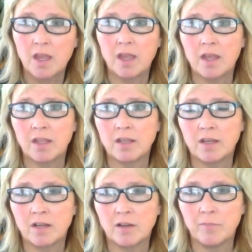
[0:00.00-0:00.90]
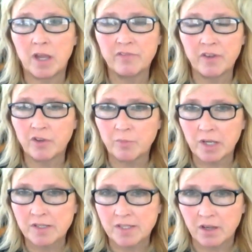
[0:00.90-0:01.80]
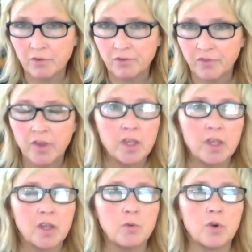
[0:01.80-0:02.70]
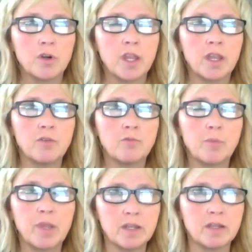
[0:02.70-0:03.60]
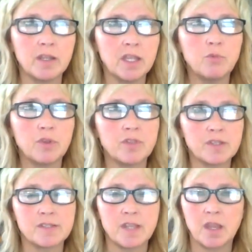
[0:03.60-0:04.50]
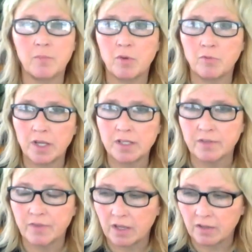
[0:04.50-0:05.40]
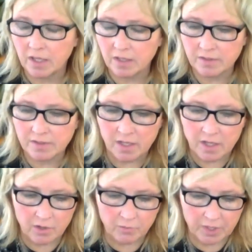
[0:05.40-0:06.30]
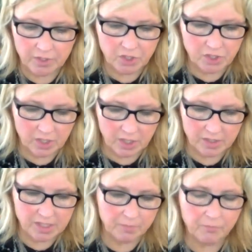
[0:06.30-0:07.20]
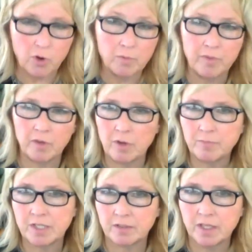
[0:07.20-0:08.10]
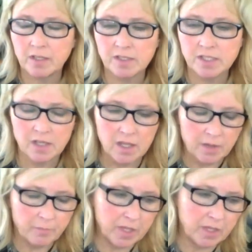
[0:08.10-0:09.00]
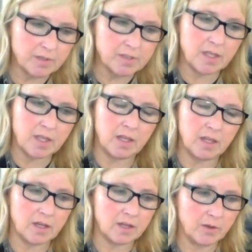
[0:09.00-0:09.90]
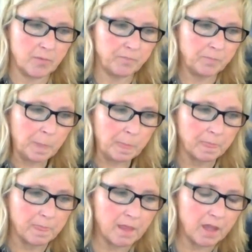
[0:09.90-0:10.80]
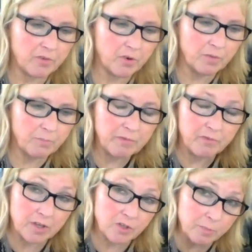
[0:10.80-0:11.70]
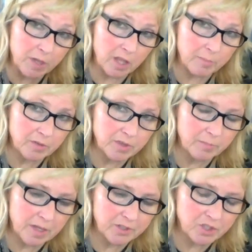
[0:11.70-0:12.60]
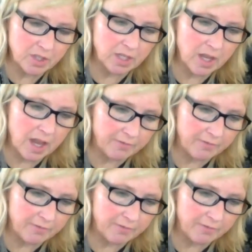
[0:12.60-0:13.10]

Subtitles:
And I found myself working repeatedly with the same race of aliens, which are some form of the reptilians, because I've heard, my friend told me all about them actually